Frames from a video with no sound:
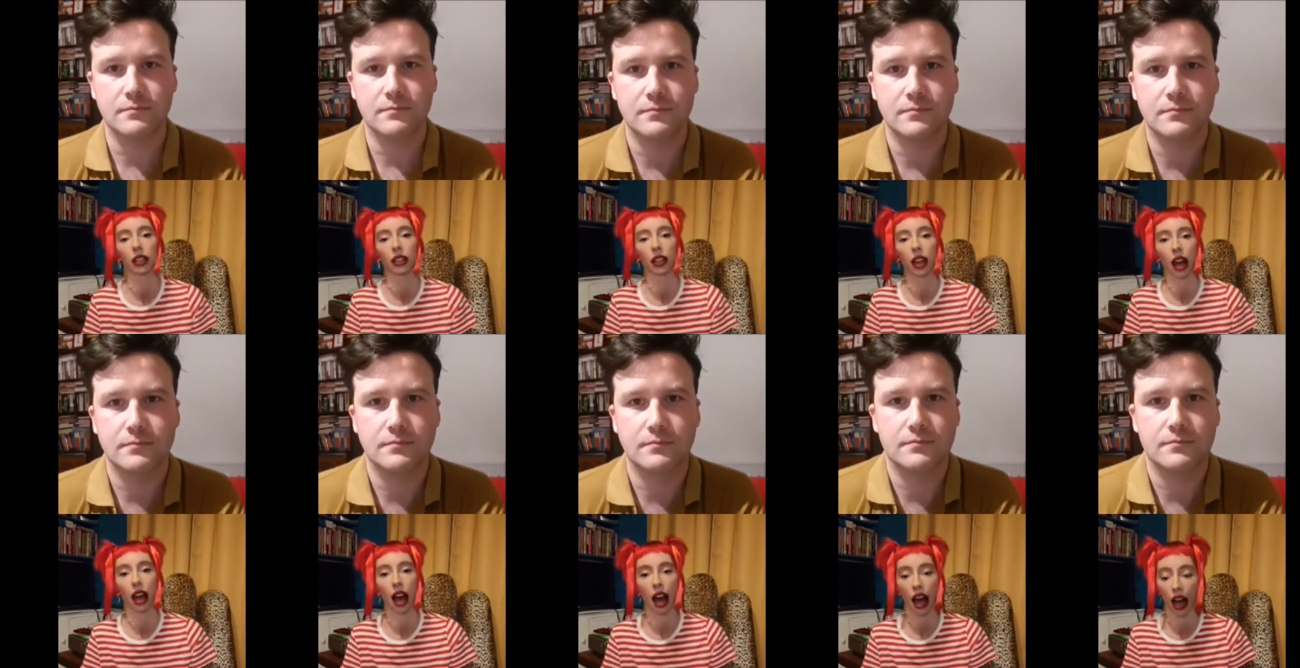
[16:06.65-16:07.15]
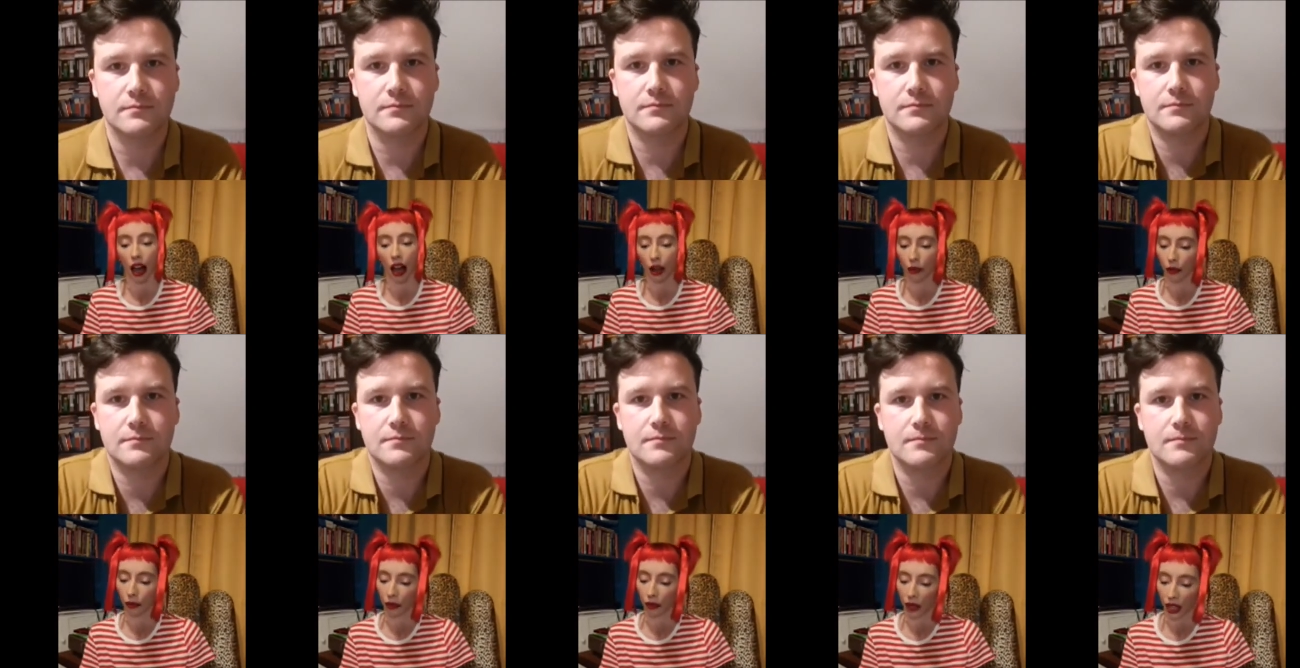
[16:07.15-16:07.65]
Speaker 1: And
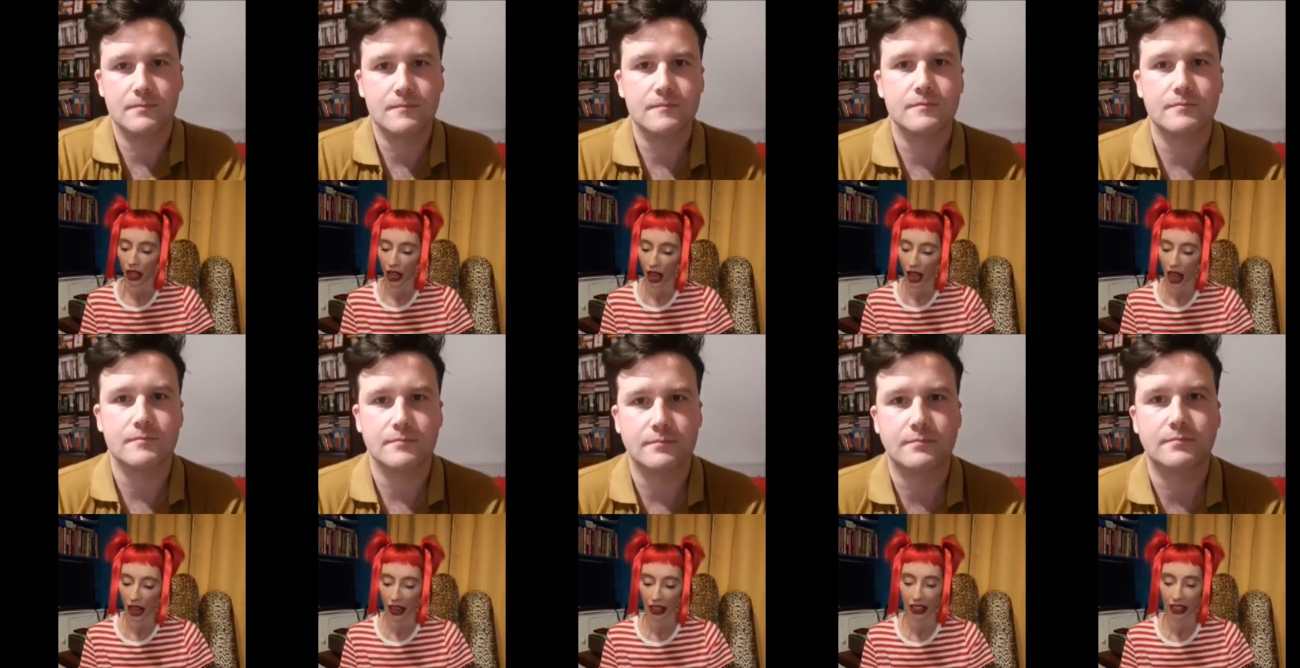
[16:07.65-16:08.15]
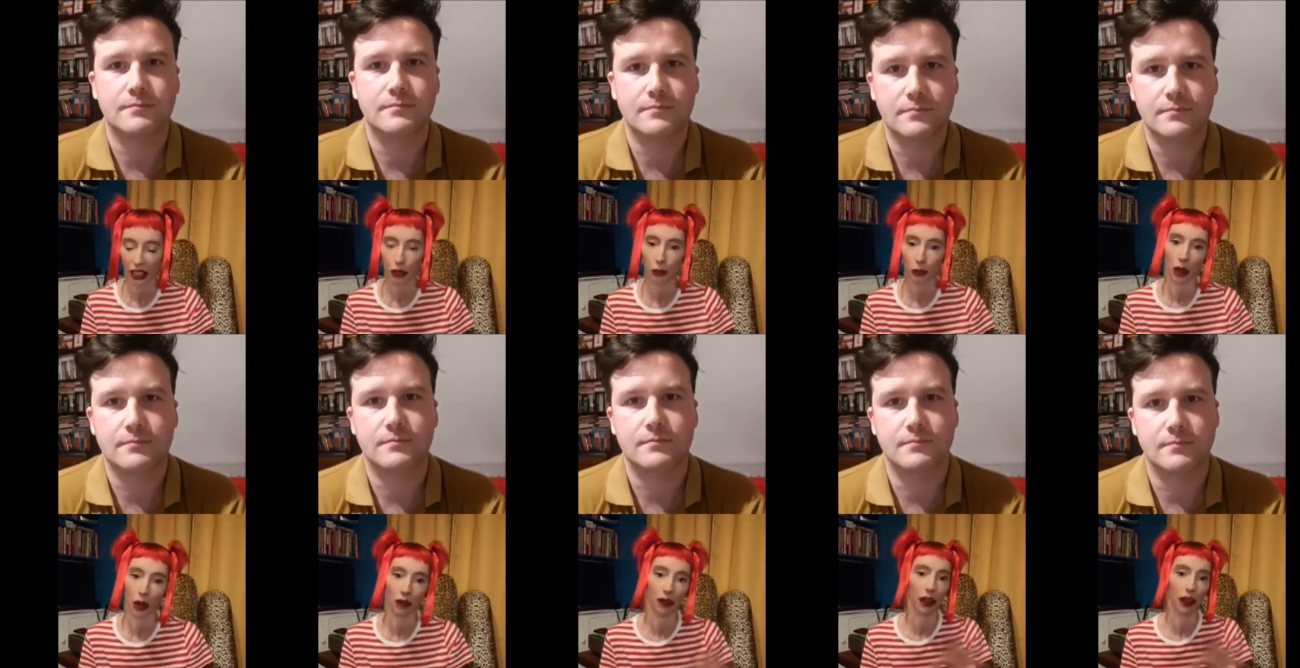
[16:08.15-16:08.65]
I did put a
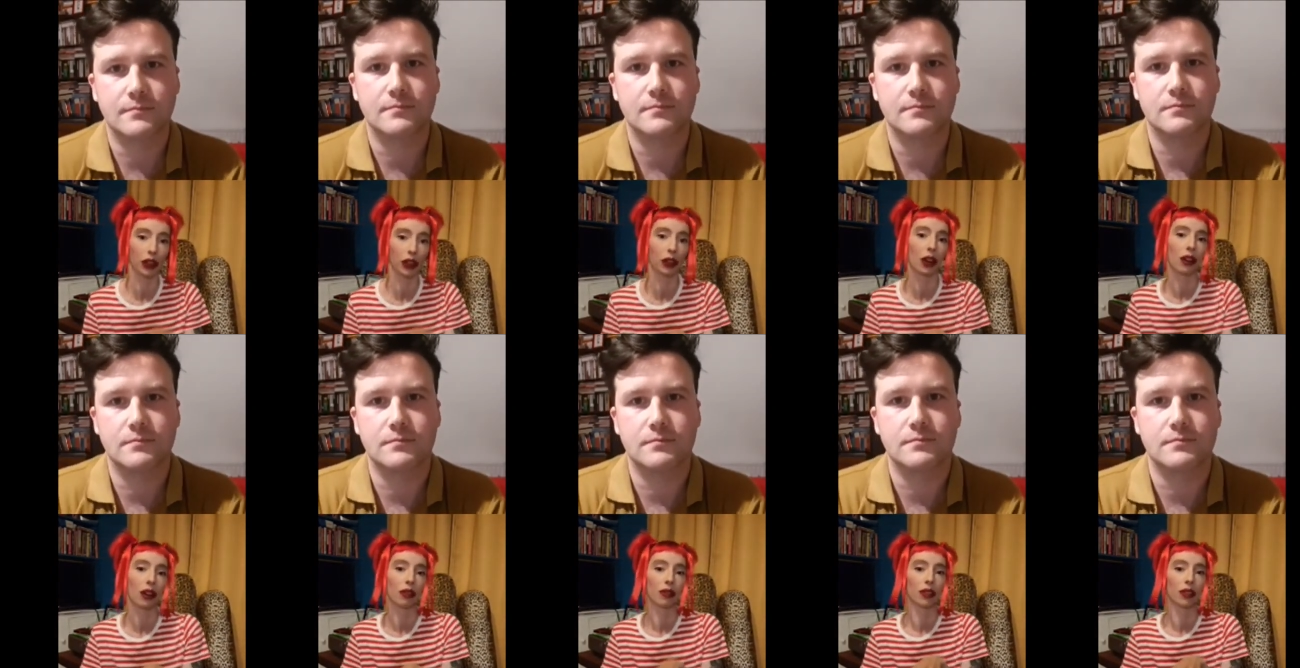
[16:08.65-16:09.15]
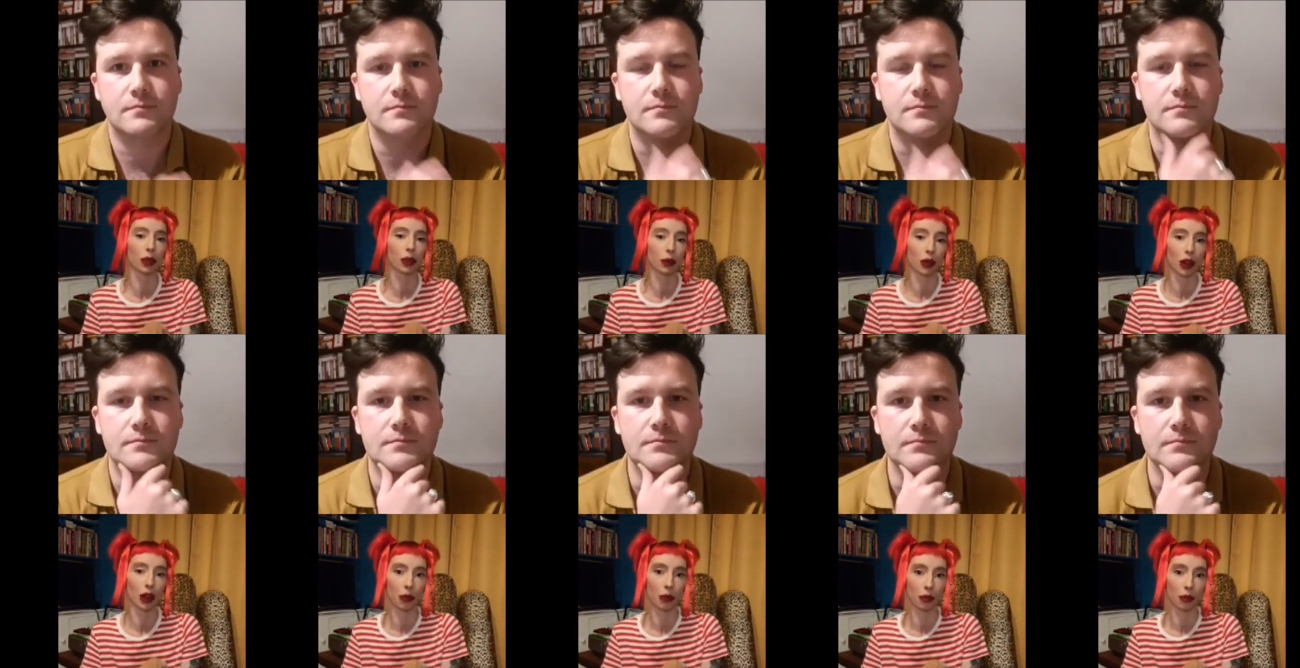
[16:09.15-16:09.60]
photograph of this one up